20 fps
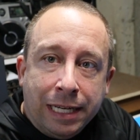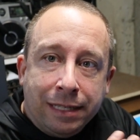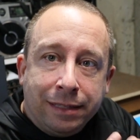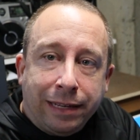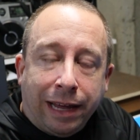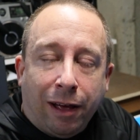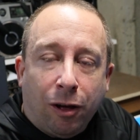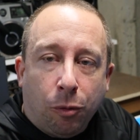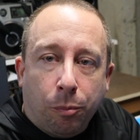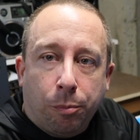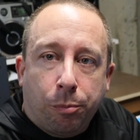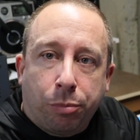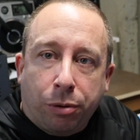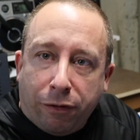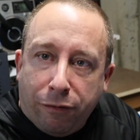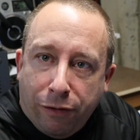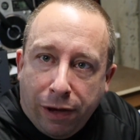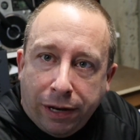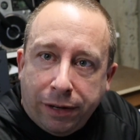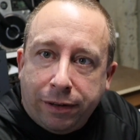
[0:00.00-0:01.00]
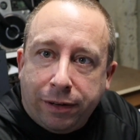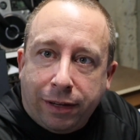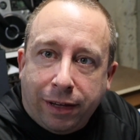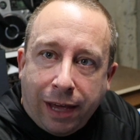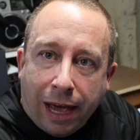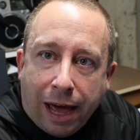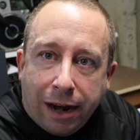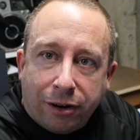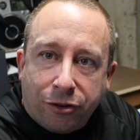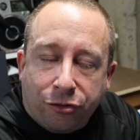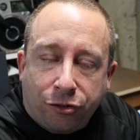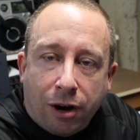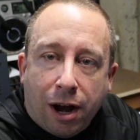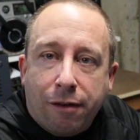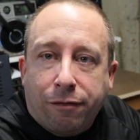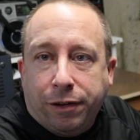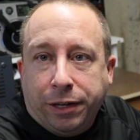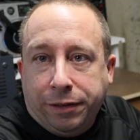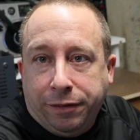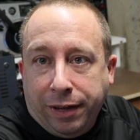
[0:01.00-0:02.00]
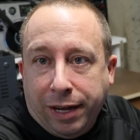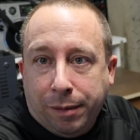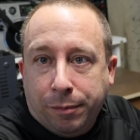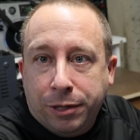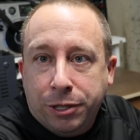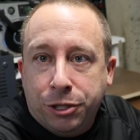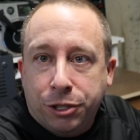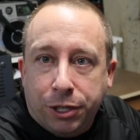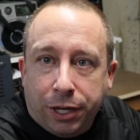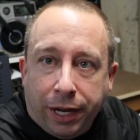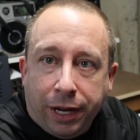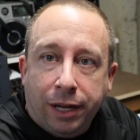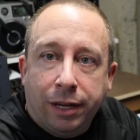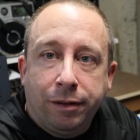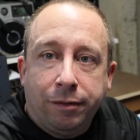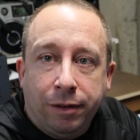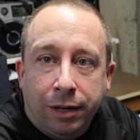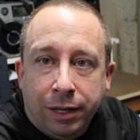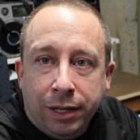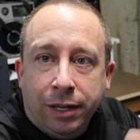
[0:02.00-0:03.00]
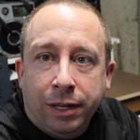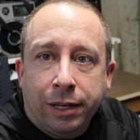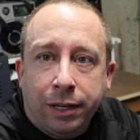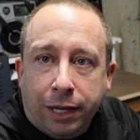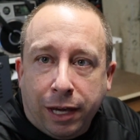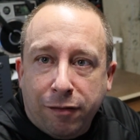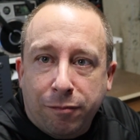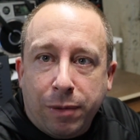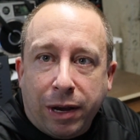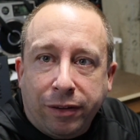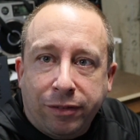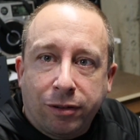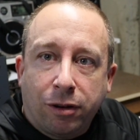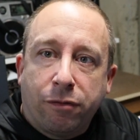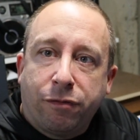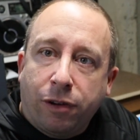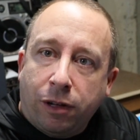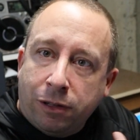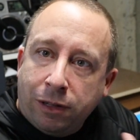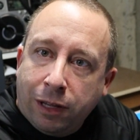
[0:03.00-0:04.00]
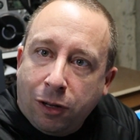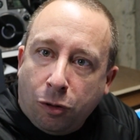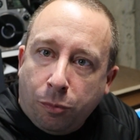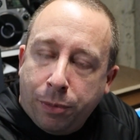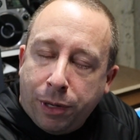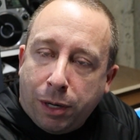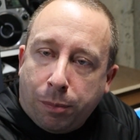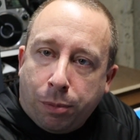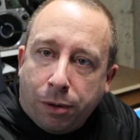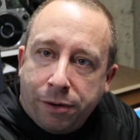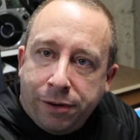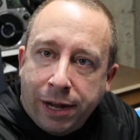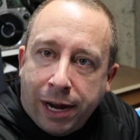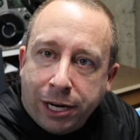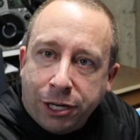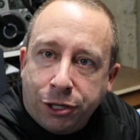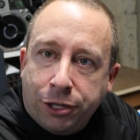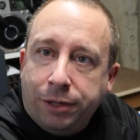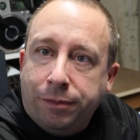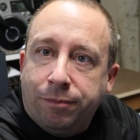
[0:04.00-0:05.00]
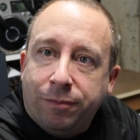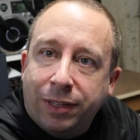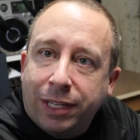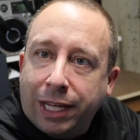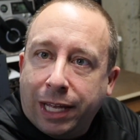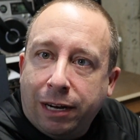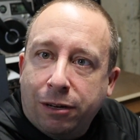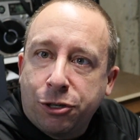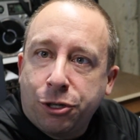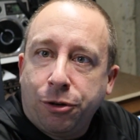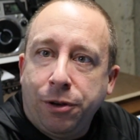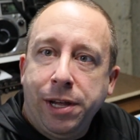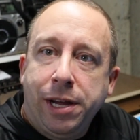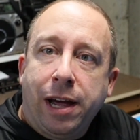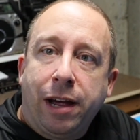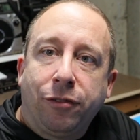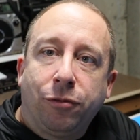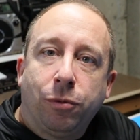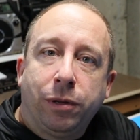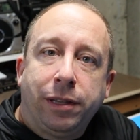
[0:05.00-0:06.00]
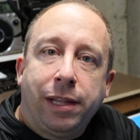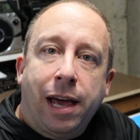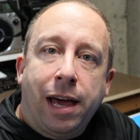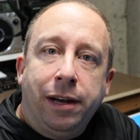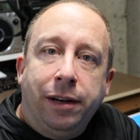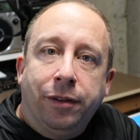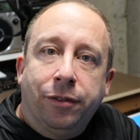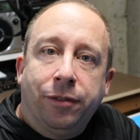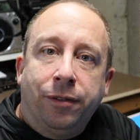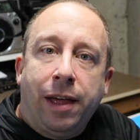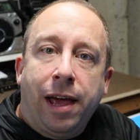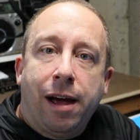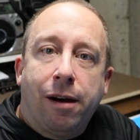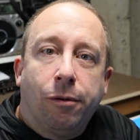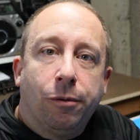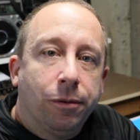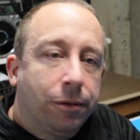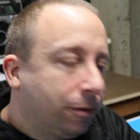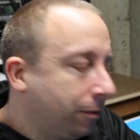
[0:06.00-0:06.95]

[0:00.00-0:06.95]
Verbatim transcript: to help prevent catastrophic damage and give myself a little bit of protection. And I'll show you guys what that is now.